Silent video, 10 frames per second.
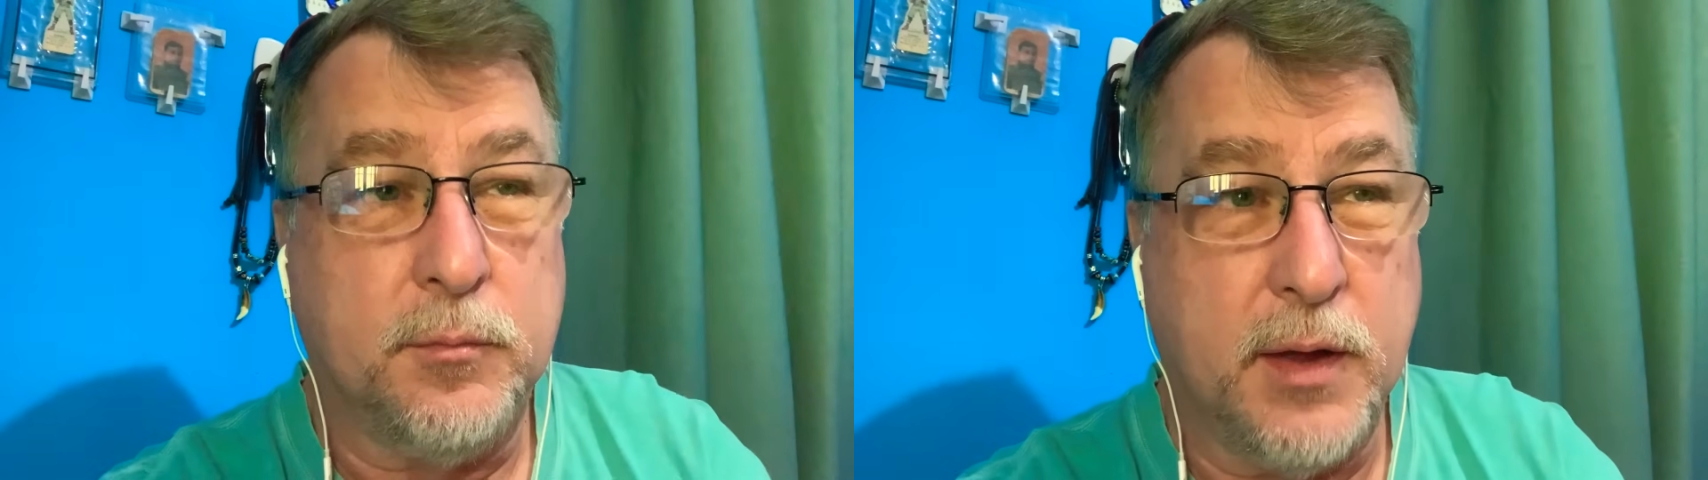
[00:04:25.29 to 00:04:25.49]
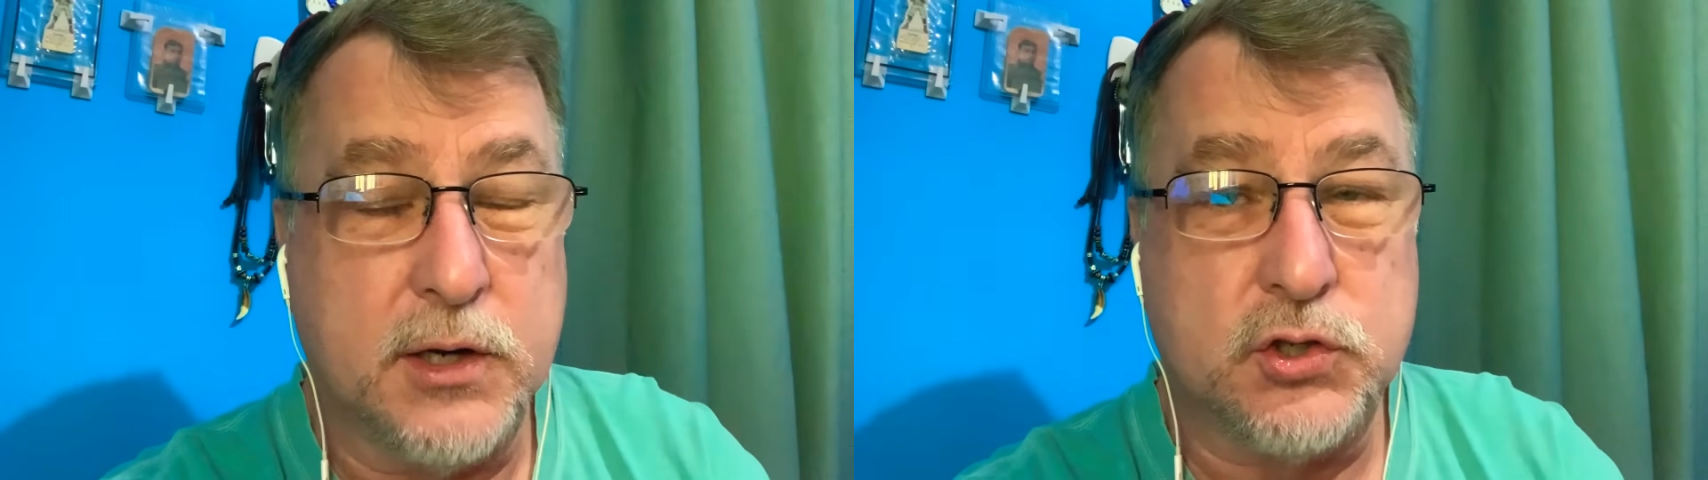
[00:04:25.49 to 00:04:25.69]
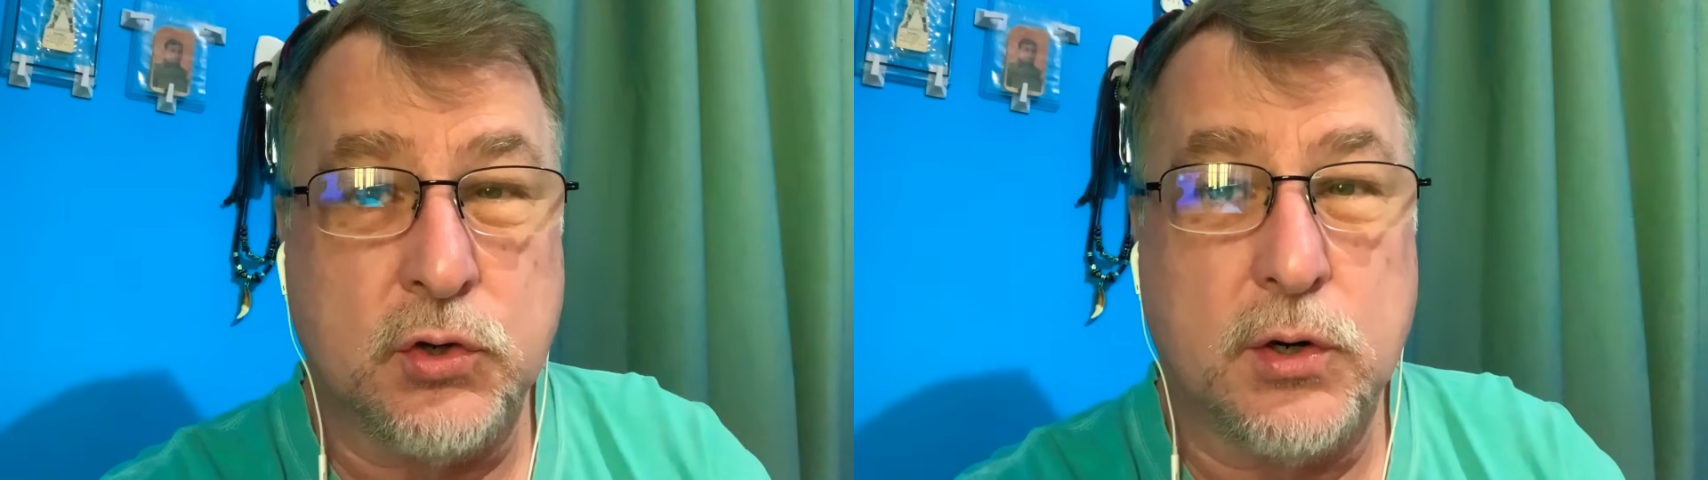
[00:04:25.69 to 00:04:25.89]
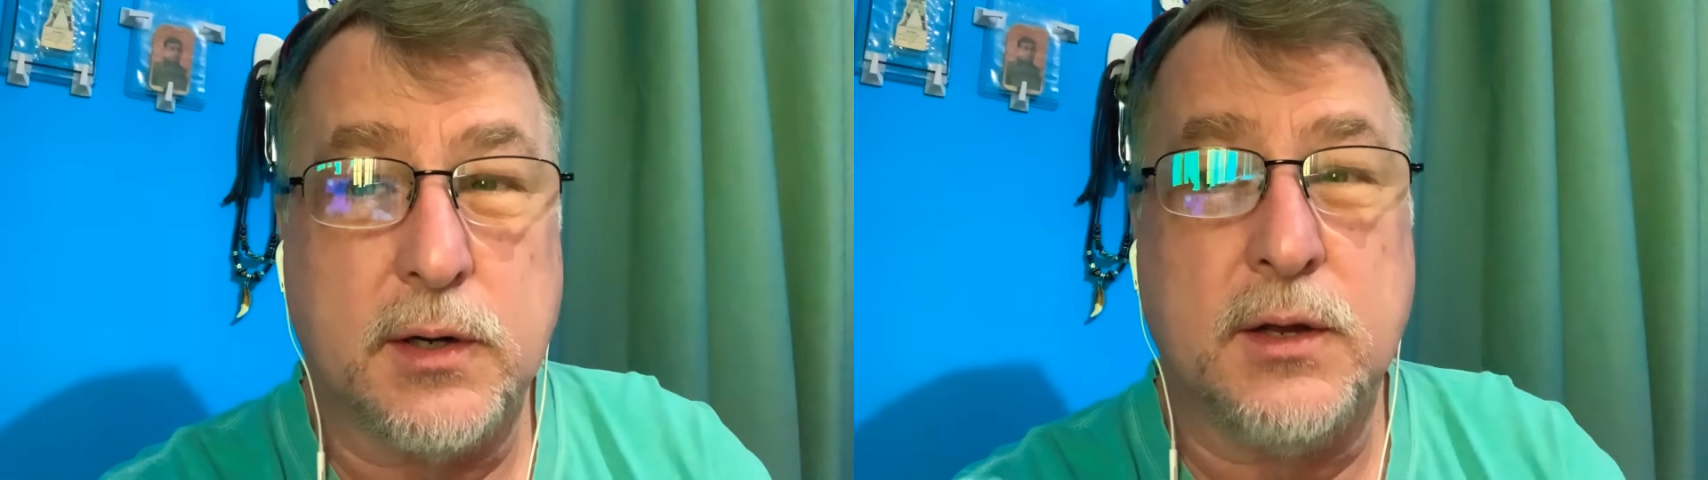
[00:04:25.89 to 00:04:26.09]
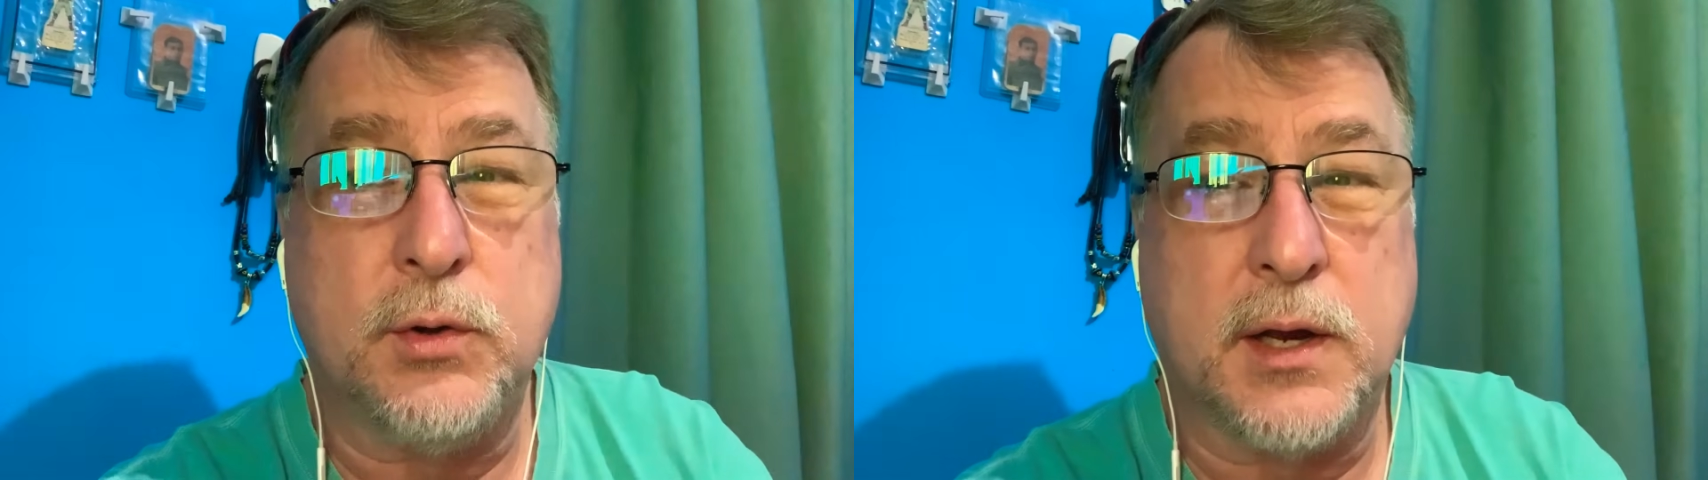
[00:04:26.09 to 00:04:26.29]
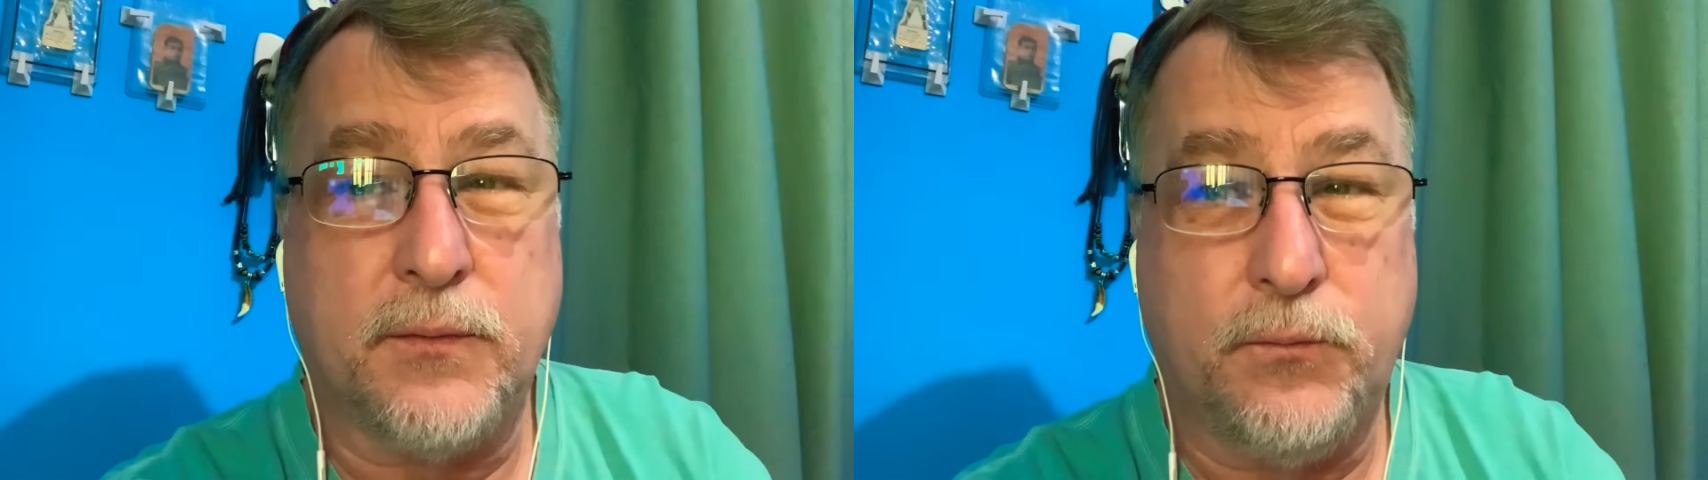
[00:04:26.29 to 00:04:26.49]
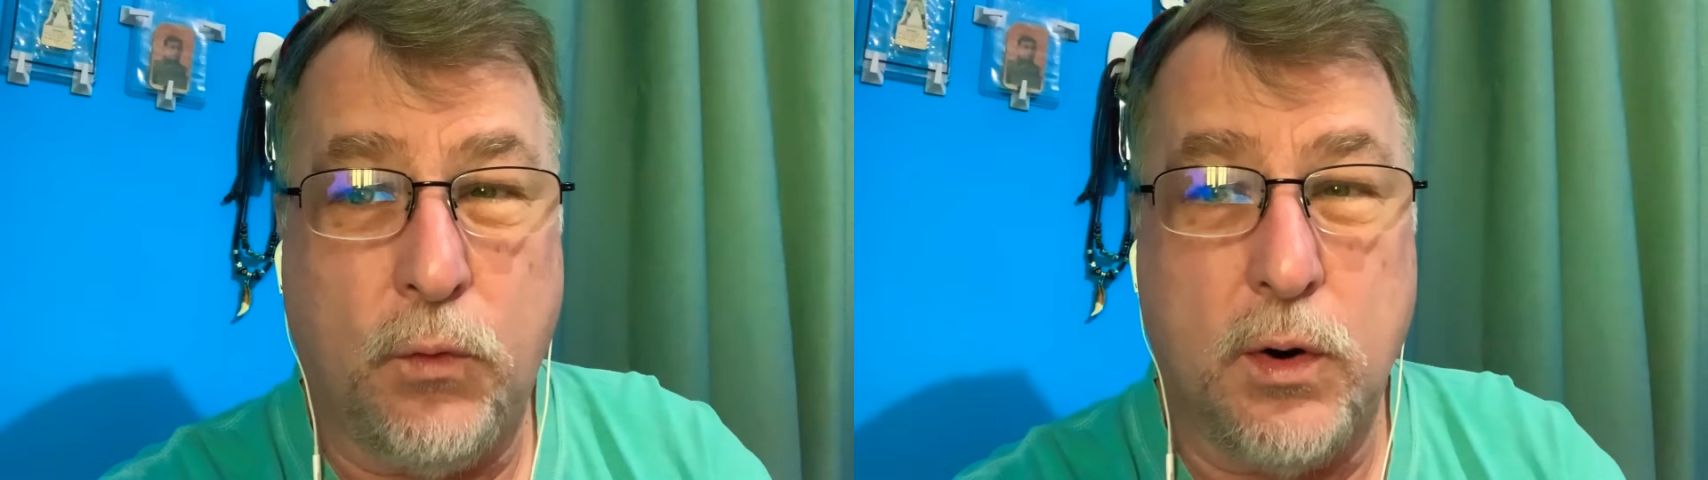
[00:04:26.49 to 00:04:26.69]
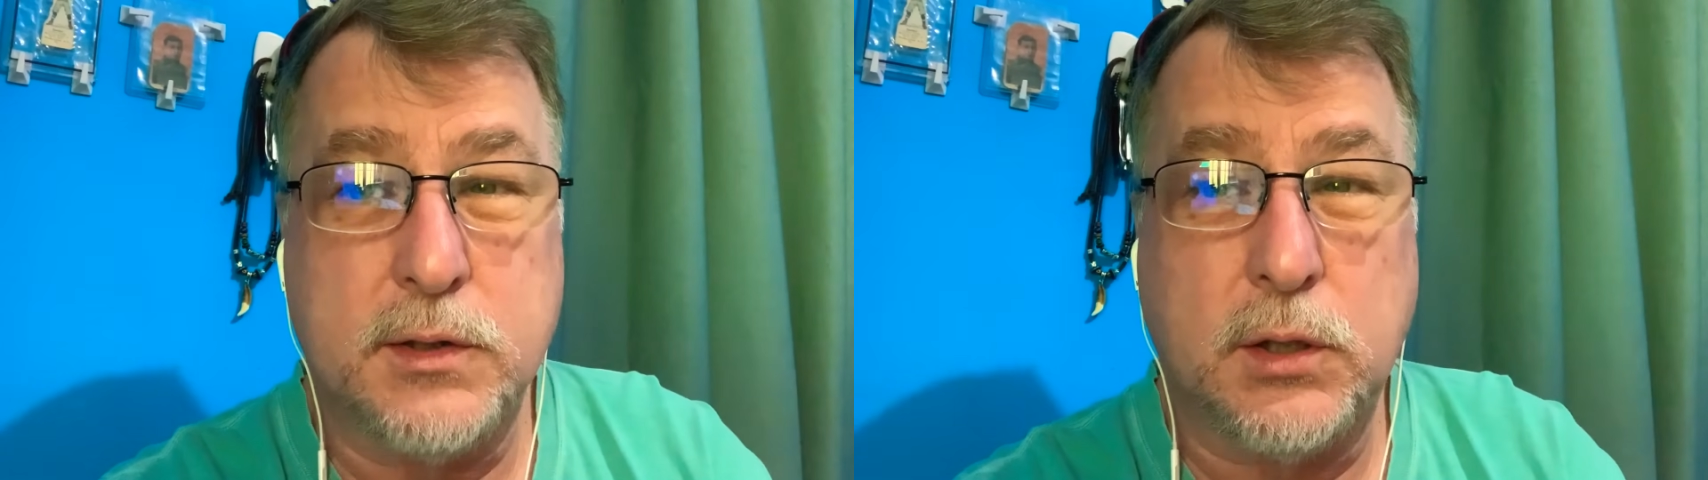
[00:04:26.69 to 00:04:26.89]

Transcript: Make sure you can afford